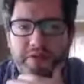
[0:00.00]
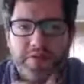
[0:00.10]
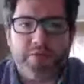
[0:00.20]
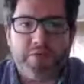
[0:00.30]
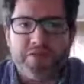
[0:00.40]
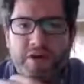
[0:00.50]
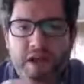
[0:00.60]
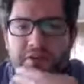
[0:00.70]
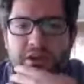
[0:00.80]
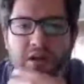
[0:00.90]
typical
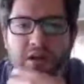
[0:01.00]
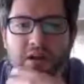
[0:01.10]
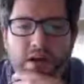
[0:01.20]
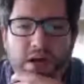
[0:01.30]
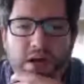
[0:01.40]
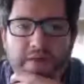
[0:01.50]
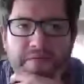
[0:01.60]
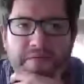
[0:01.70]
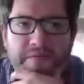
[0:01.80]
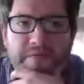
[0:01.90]
like prescribed
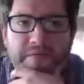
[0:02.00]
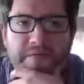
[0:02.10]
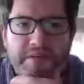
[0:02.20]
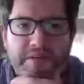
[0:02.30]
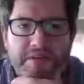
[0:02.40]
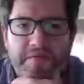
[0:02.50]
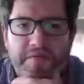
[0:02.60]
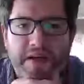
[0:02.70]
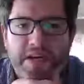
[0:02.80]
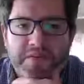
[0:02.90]
amphetamine
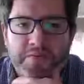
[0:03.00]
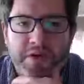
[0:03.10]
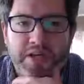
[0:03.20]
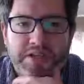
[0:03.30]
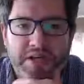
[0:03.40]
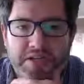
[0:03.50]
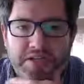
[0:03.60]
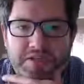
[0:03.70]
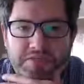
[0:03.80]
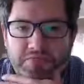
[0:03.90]
release. You get 5 times as
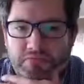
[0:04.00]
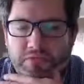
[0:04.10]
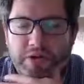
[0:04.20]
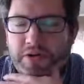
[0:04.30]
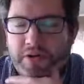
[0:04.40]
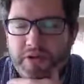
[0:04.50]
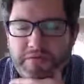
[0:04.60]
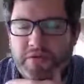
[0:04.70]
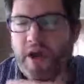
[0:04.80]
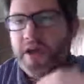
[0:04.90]
much, and it just
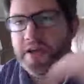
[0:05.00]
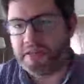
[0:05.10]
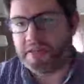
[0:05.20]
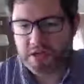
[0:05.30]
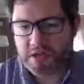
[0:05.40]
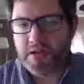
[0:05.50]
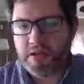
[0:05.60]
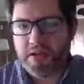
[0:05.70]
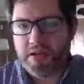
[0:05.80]
literally fries